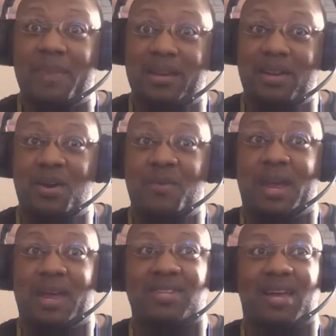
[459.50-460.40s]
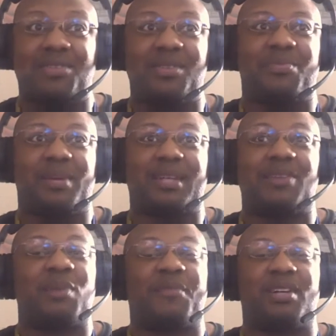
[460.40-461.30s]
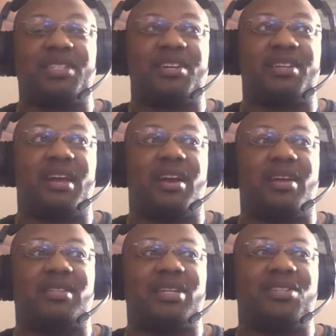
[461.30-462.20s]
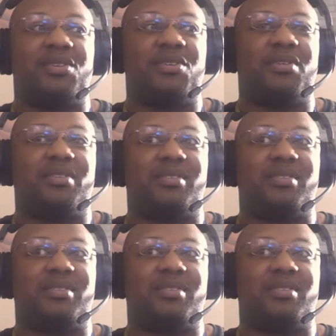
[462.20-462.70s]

know, right? I was impressed. That was my first year there, and I was like, dude, this is